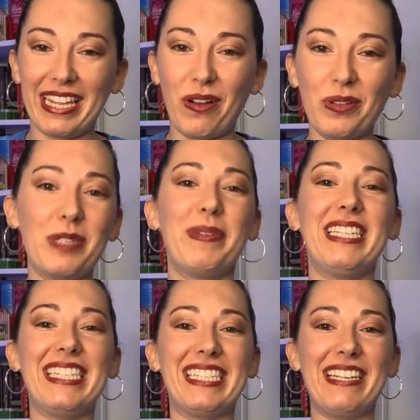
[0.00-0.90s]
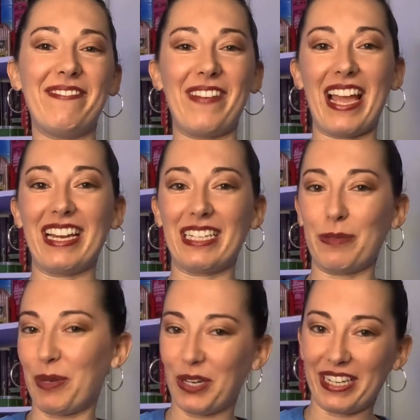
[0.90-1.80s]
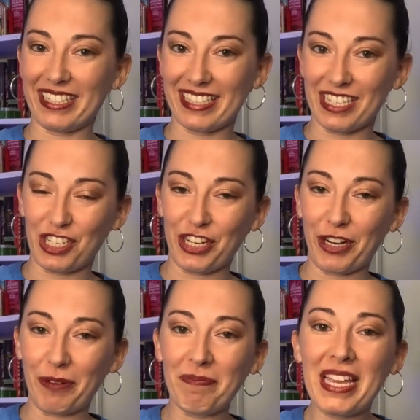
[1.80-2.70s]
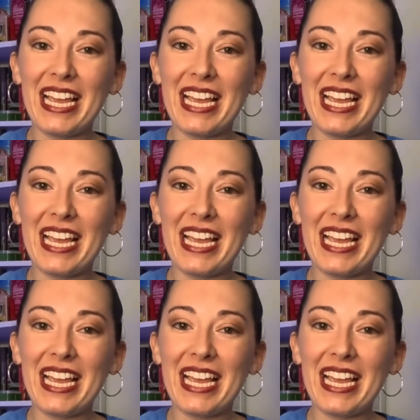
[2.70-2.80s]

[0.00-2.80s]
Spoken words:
the Ultimate Disney Fan Experience this year.